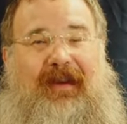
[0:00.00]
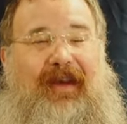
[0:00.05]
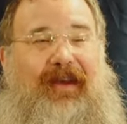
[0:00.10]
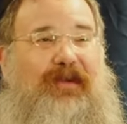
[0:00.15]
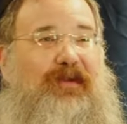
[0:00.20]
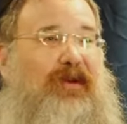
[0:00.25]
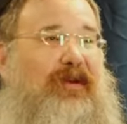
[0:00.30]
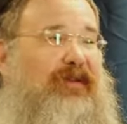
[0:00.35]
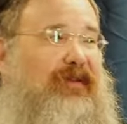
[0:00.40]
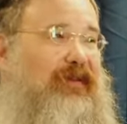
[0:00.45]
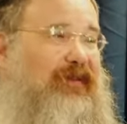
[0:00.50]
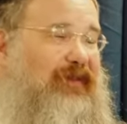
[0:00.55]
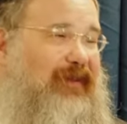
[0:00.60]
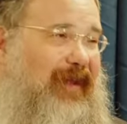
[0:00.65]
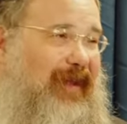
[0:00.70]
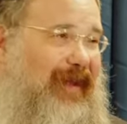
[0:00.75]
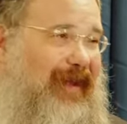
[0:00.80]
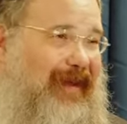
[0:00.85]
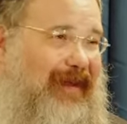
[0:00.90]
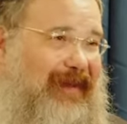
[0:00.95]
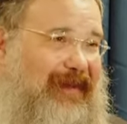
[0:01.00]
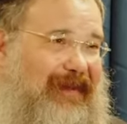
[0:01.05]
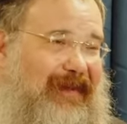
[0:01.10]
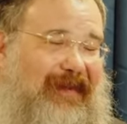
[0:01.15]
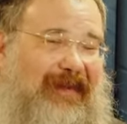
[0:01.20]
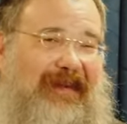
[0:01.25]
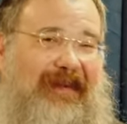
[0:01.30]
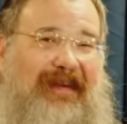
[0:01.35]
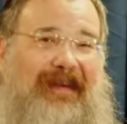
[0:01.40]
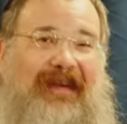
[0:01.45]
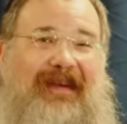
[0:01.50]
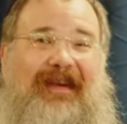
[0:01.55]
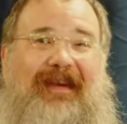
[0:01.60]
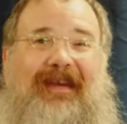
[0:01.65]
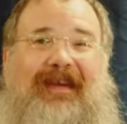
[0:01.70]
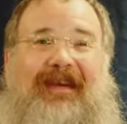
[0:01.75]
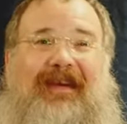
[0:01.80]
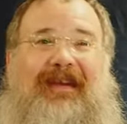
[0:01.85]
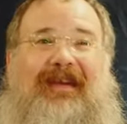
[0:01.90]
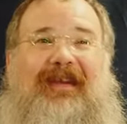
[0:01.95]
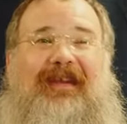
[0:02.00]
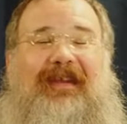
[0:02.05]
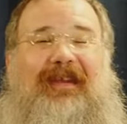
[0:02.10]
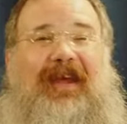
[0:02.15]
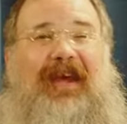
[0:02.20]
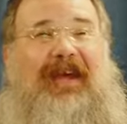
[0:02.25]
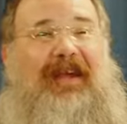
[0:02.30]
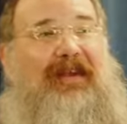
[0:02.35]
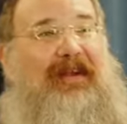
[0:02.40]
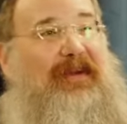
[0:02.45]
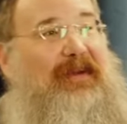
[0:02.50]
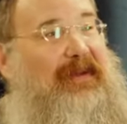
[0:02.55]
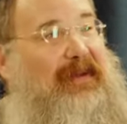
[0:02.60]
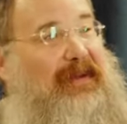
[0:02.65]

and you understand that